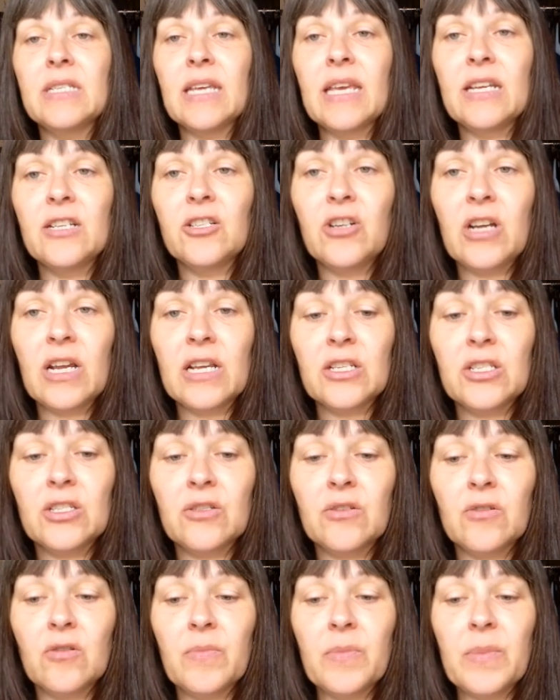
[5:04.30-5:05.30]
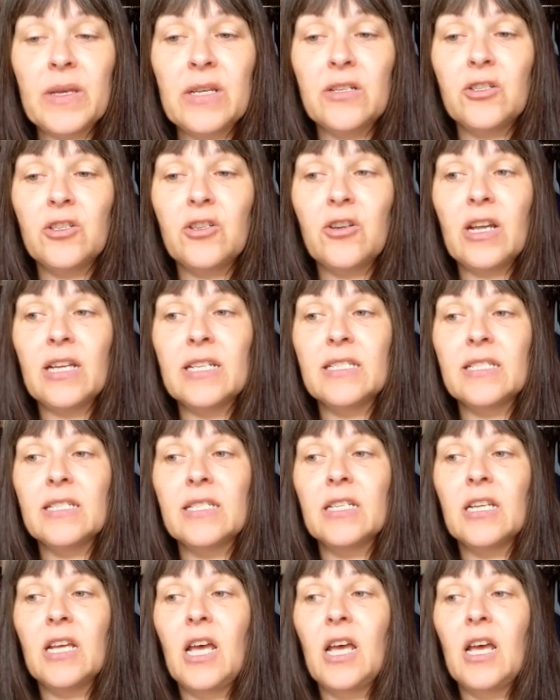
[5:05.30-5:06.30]
to get traction on
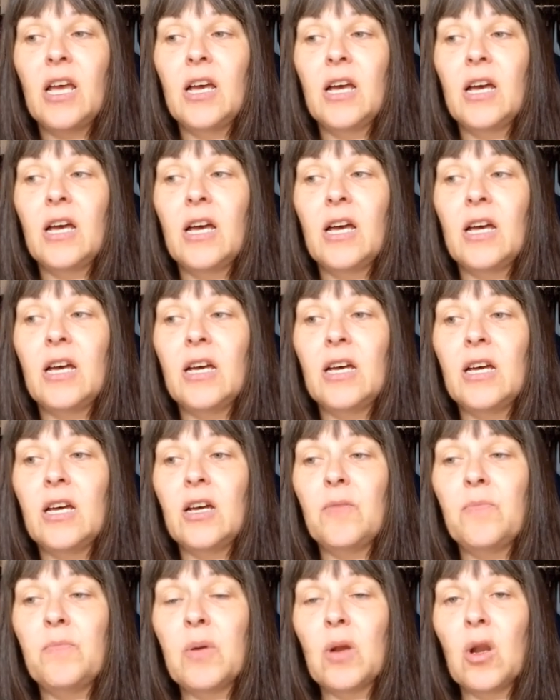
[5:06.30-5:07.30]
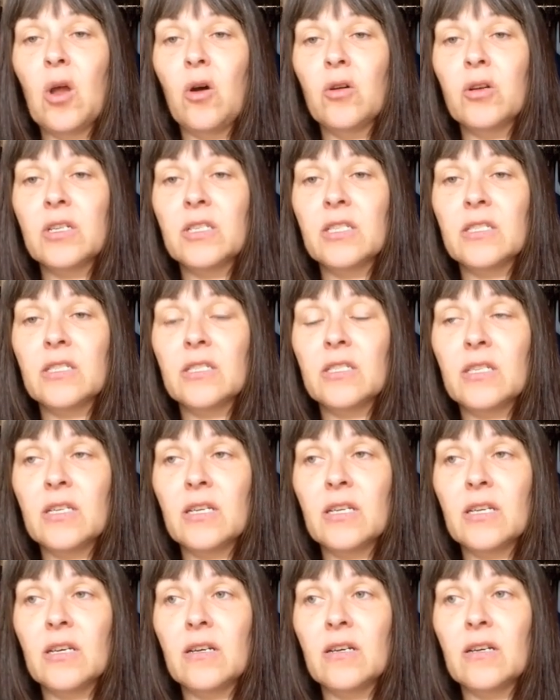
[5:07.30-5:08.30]
Pinterest. Blogs,
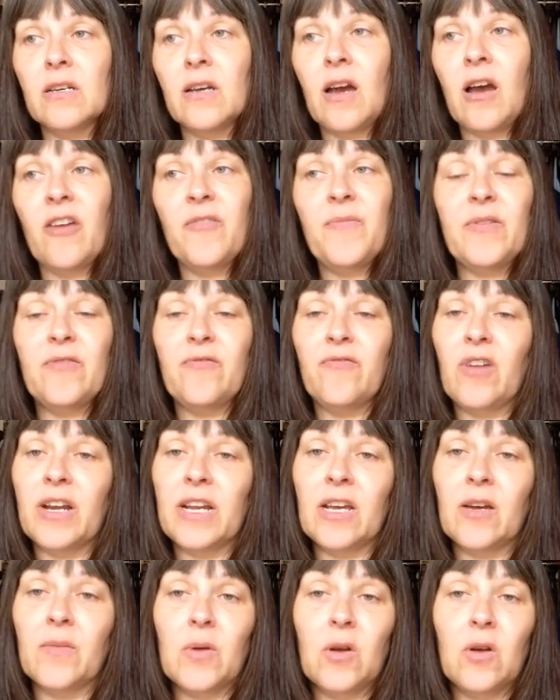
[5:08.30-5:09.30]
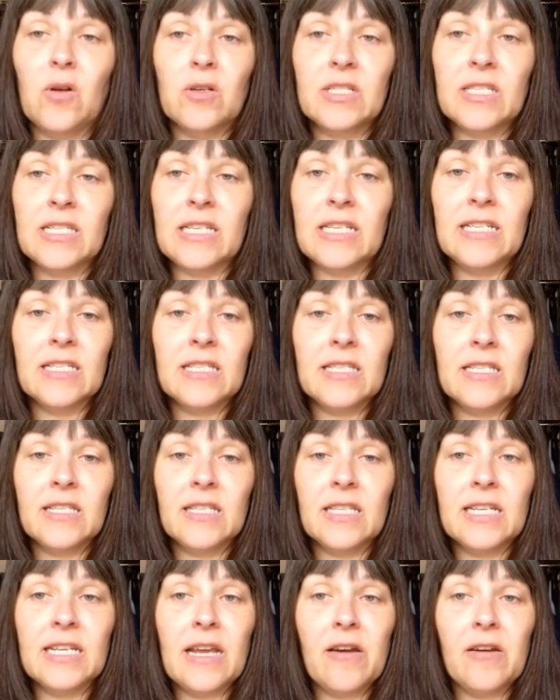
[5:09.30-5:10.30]
I've been running a blog since
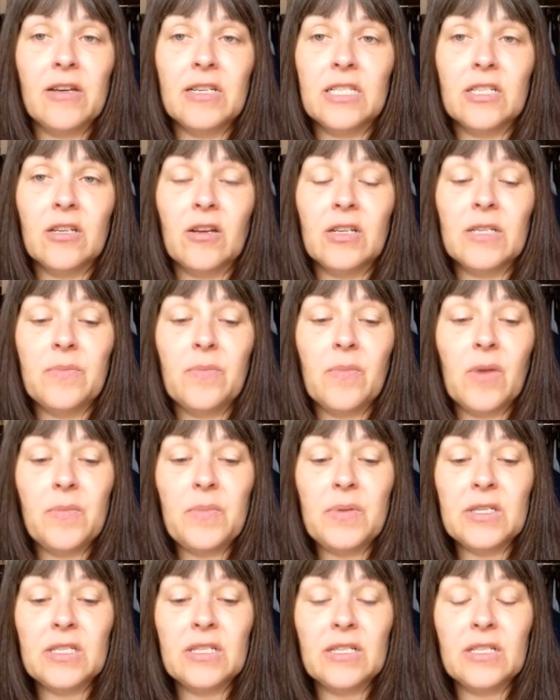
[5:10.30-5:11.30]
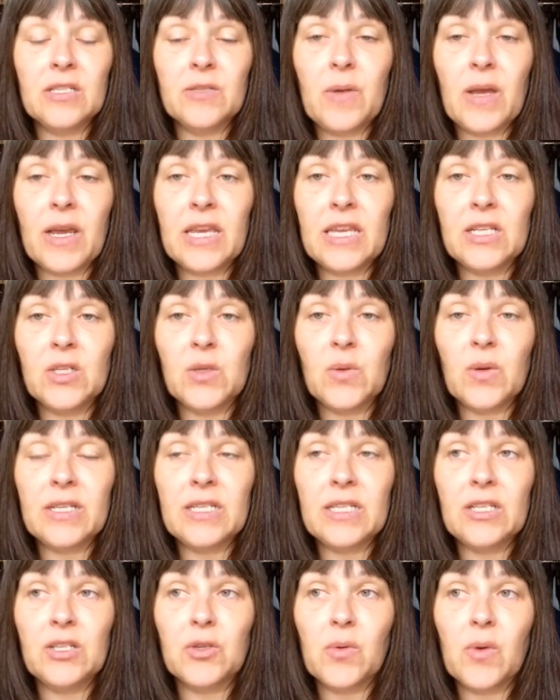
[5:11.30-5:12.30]
the day I started my business back in
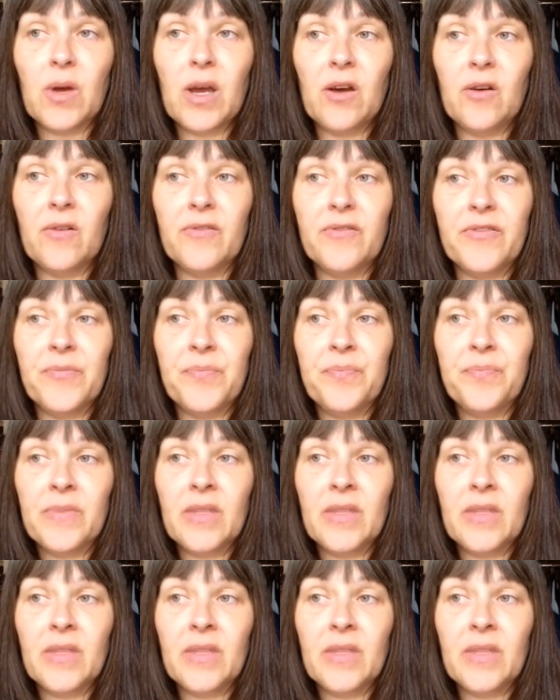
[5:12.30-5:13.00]
2012,